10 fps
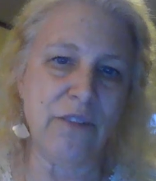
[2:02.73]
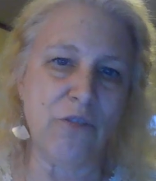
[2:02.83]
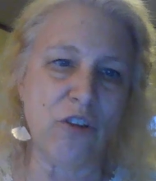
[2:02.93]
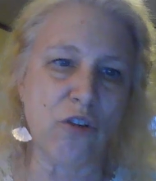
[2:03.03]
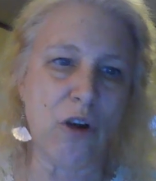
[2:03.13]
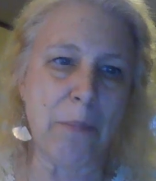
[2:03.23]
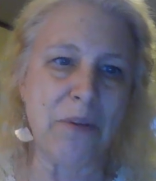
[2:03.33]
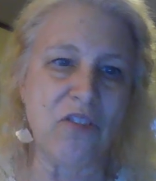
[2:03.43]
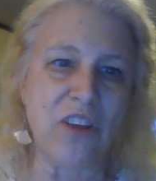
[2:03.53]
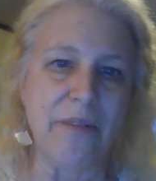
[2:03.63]
of
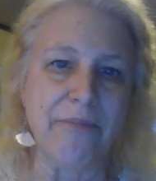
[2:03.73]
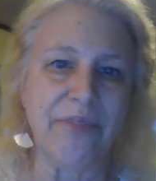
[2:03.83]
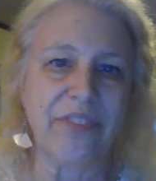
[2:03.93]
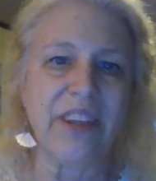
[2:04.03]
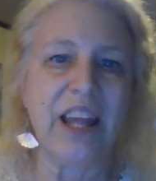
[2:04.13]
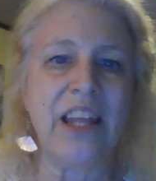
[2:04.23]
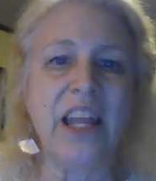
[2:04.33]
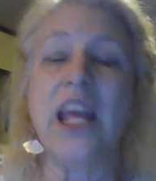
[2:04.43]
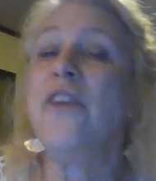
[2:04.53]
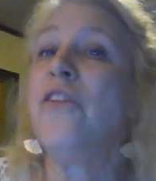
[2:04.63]
discrepancy. And
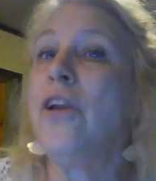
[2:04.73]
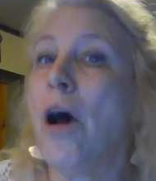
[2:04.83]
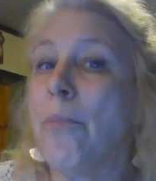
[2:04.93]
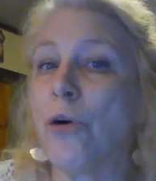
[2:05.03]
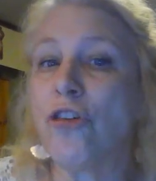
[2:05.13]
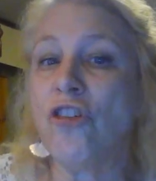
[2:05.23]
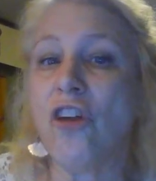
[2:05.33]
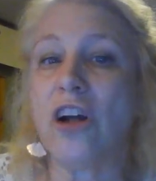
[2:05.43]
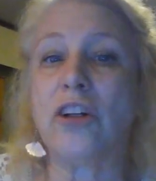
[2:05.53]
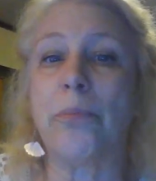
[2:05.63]
even abortion
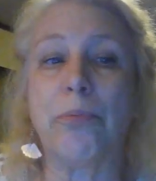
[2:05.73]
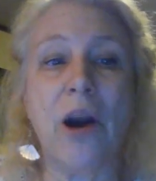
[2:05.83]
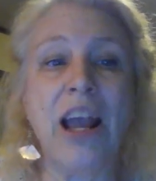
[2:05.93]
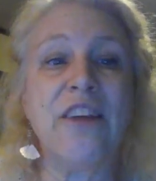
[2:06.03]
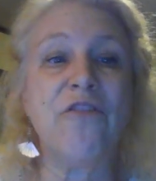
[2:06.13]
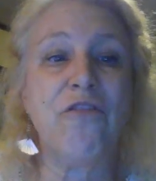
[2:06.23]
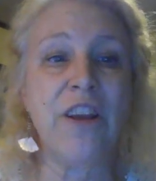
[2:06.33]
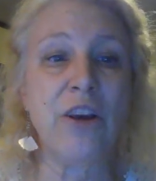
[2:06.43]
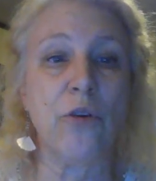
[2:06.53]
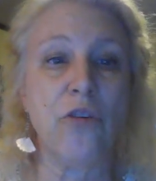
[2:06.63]
doctor Brian
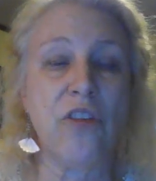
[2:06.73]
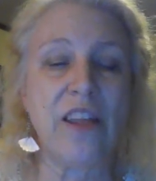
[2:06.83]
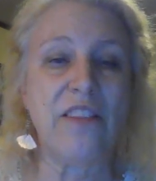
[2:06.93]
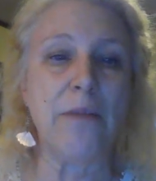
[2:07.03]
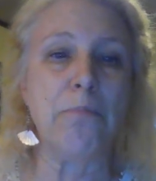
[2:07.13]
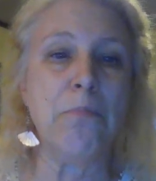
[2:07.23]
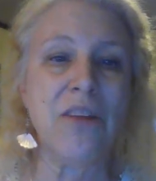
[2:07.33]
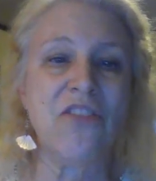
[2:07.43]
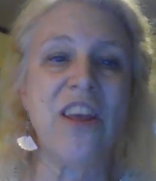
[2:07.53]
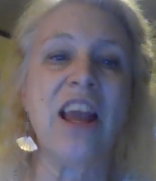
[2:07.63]
Finkel said that
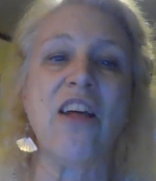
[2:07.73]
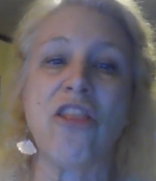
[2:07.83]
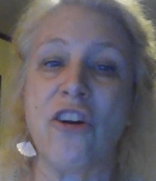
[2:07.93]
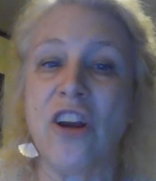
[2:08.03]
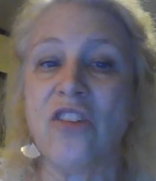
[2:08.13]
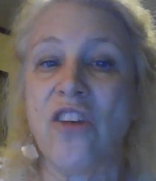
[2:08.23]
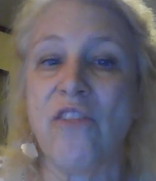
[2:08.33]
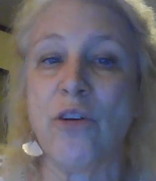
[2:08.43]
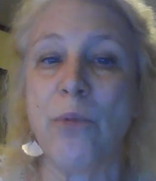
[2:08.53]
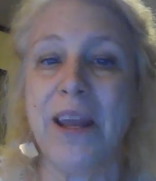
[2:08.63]
missing a
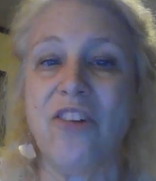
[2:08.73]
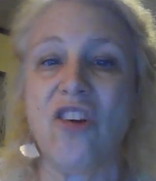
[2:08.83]
37-week